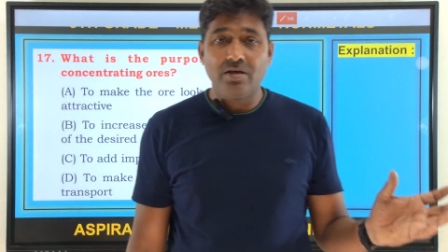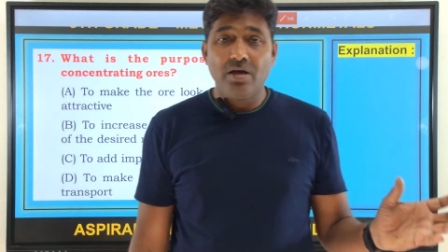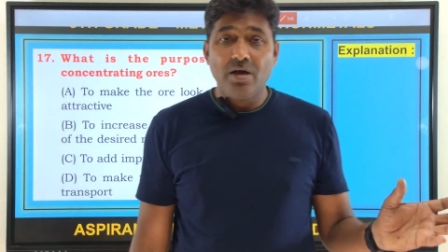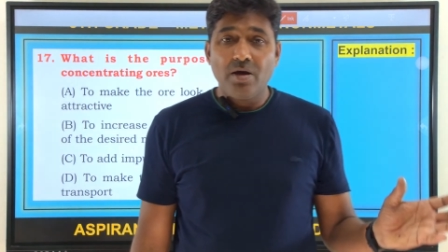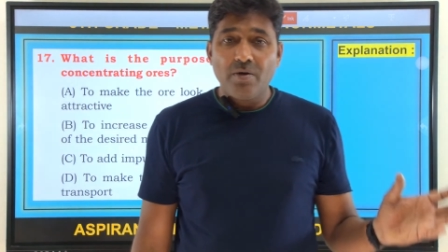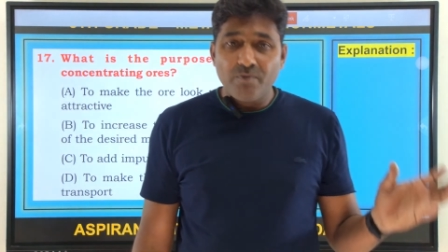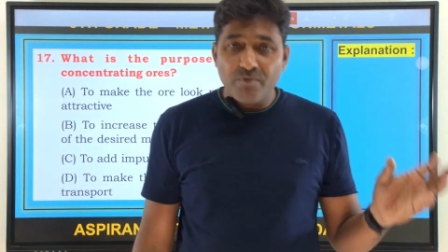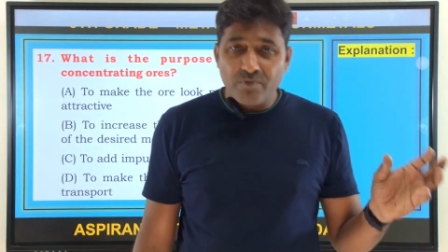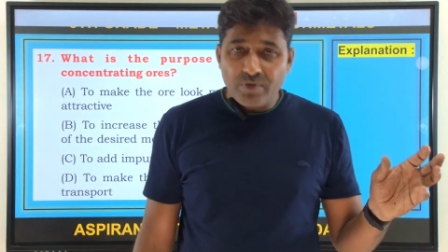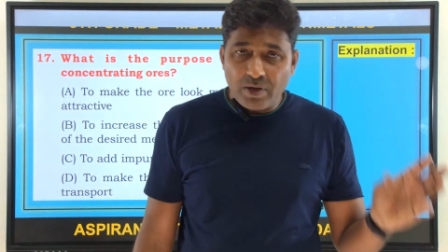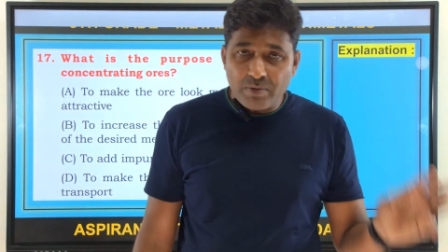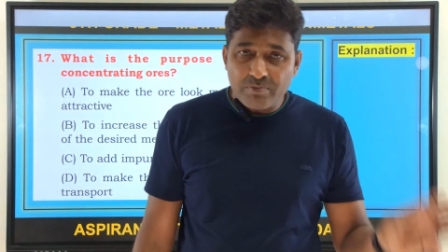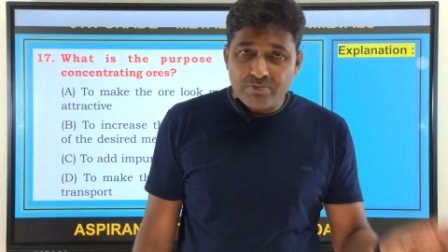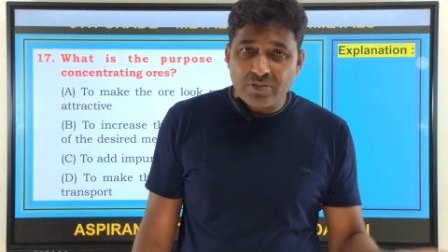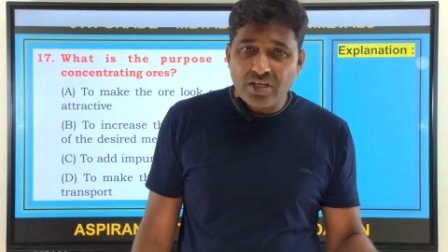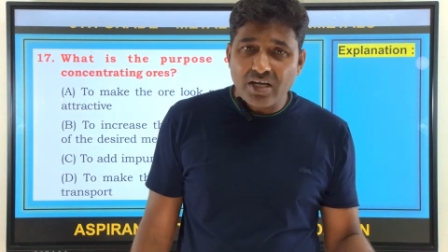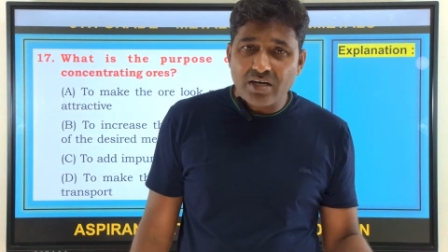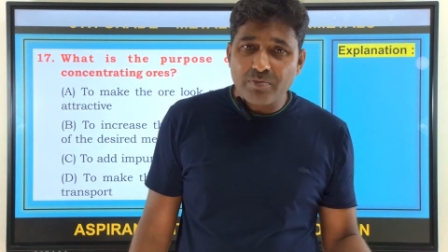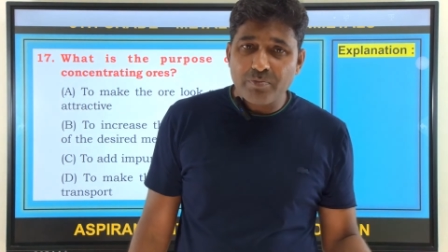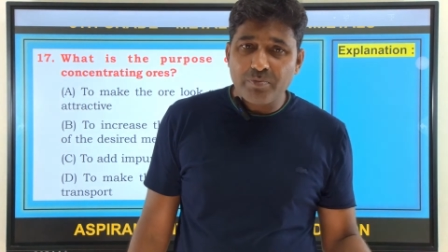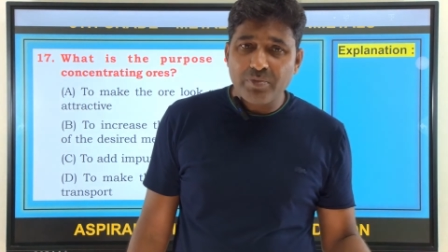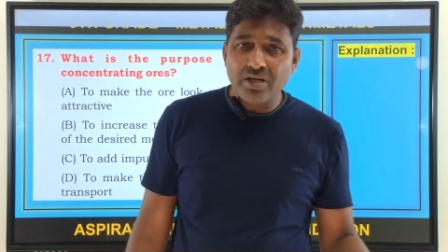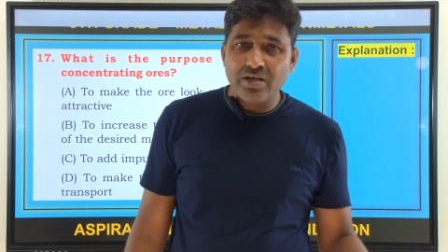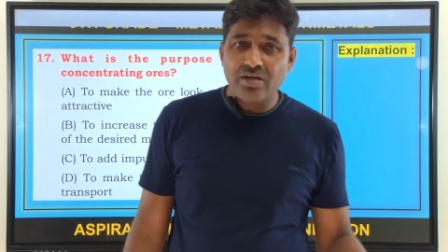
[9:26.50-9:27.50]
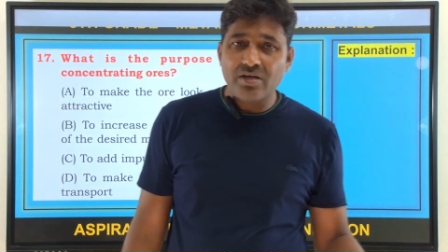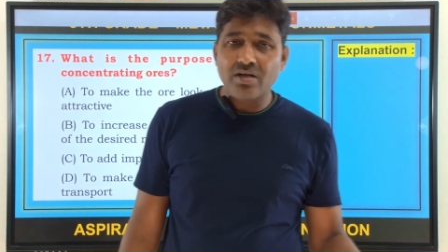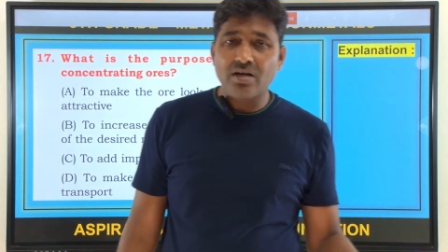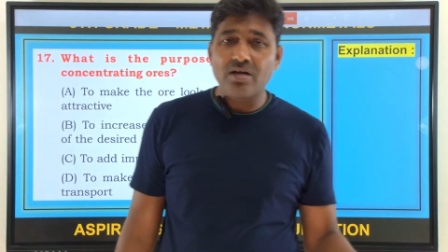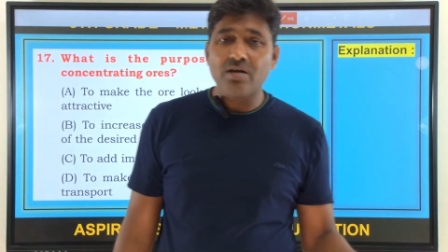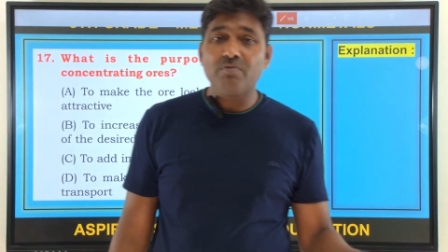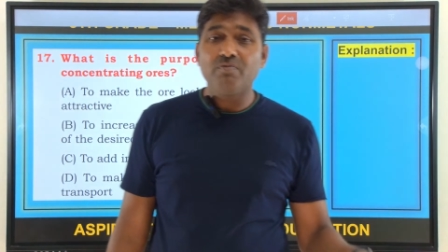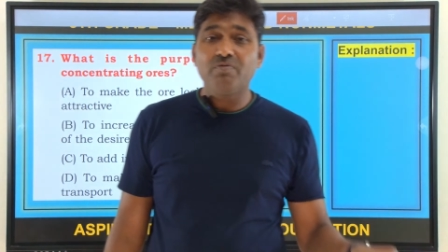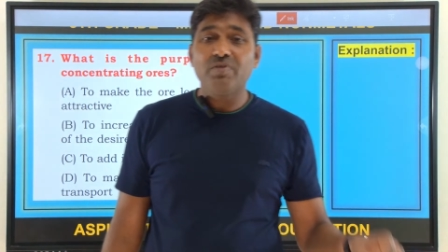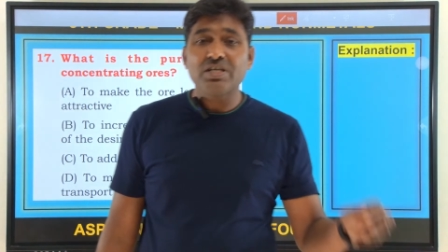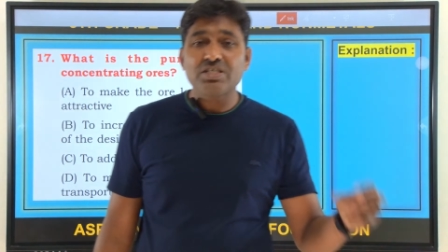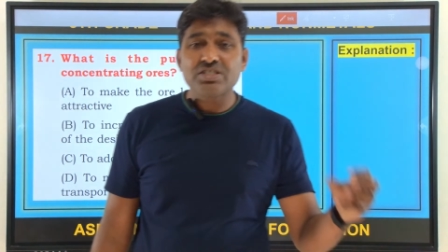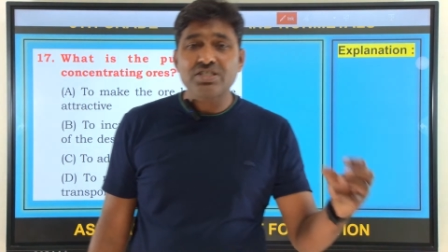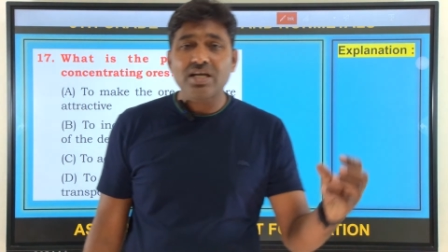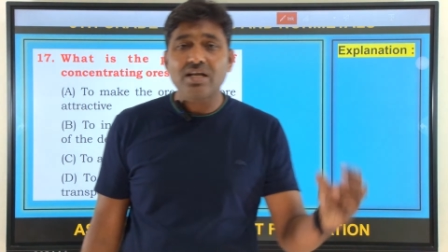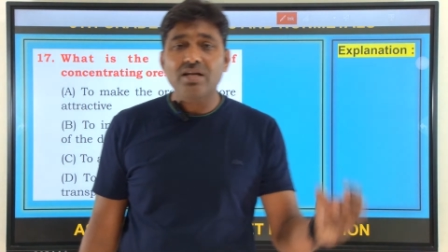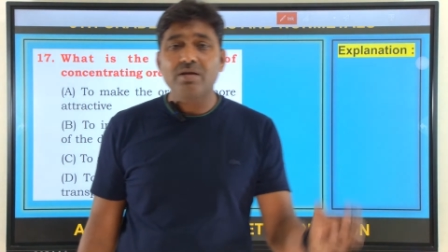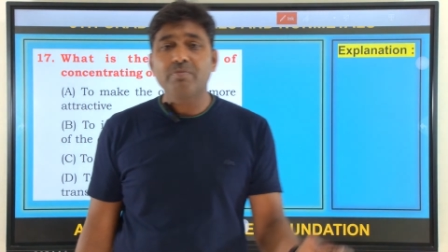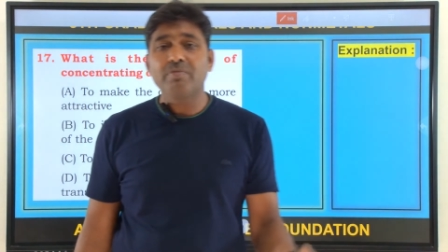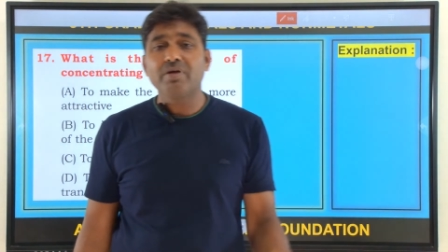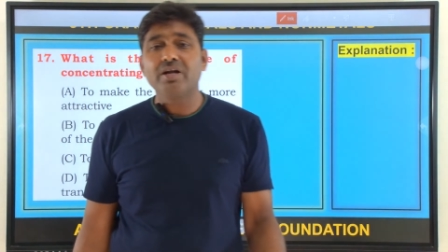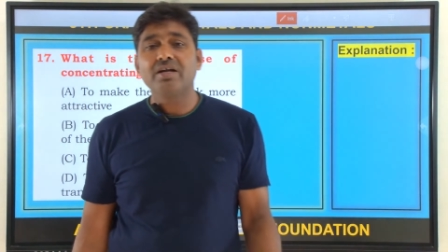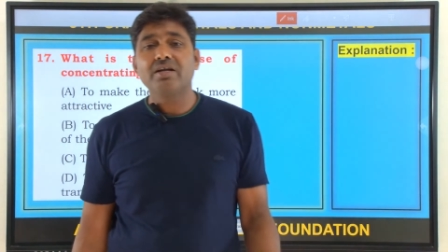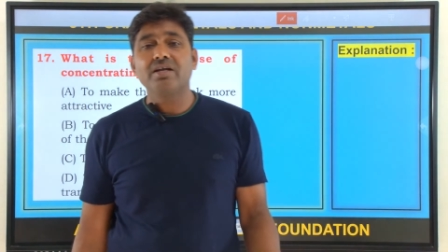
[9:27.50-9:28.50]
From that mineral, which
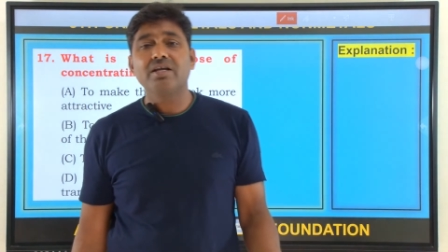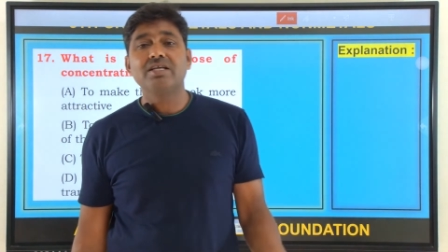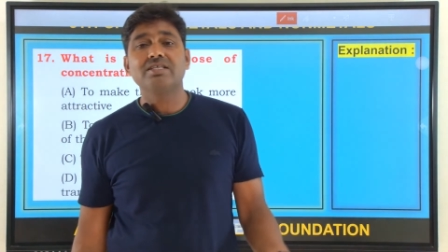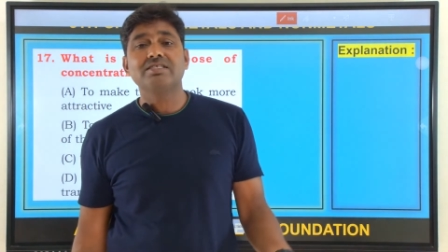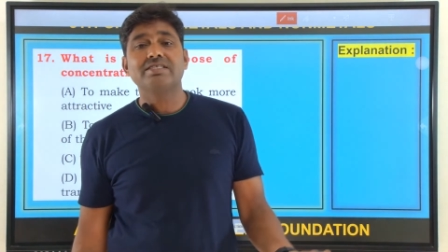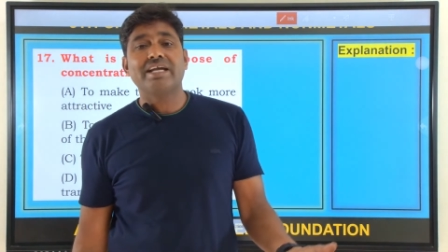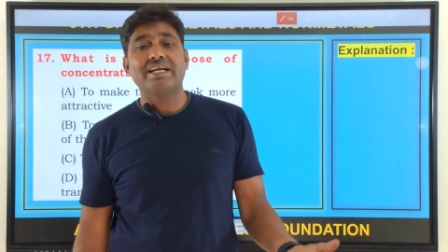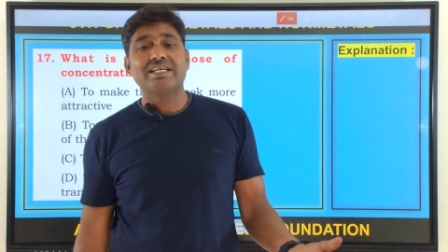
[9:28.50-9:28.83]
element is